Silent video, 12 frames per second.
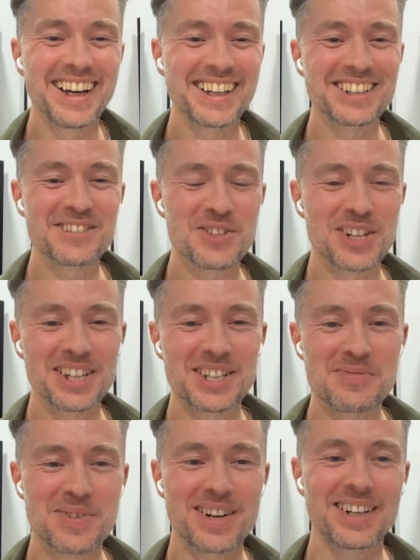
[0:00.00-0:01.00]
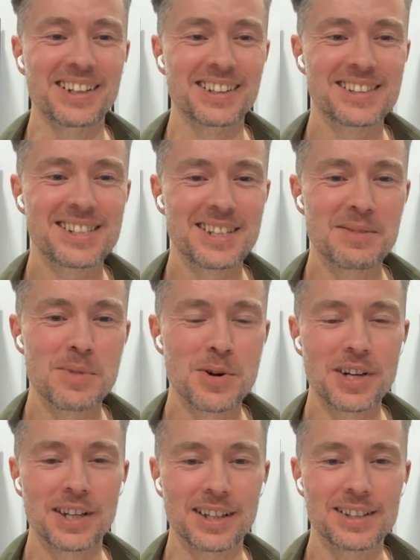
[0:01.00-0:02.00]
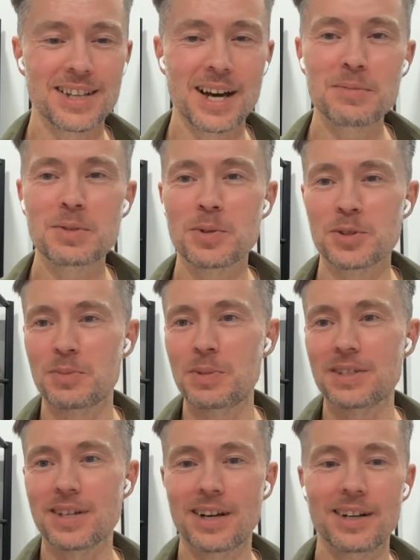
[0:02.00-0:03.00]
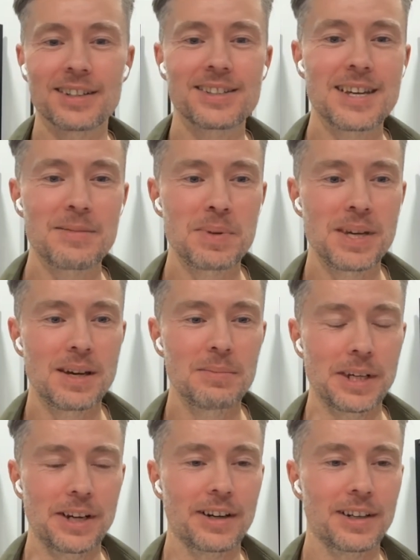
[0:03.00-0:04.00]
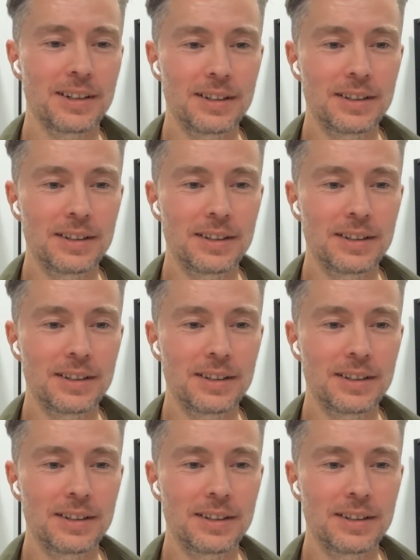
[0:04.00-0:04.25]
You're falling apart. It's in the morning. I'm supposed to be tired. It's 8 p.m. here.